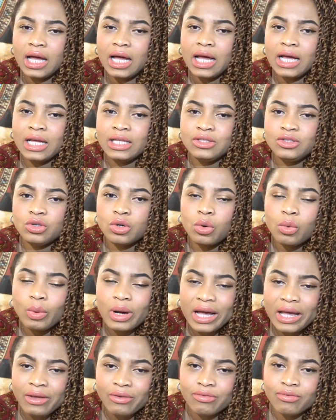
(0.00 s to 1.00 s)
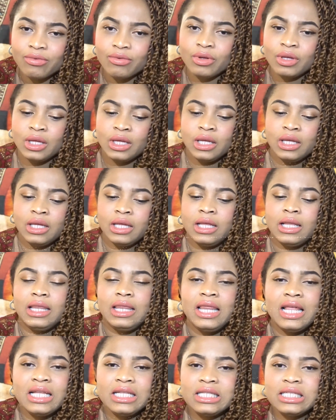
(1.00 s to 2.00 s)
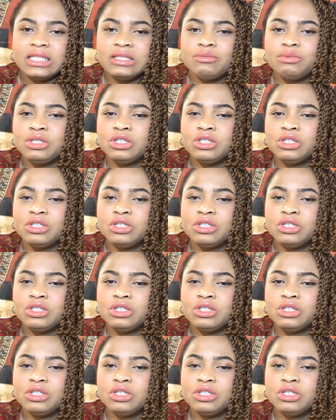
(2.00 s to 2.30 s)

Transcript: and your wife. Let this be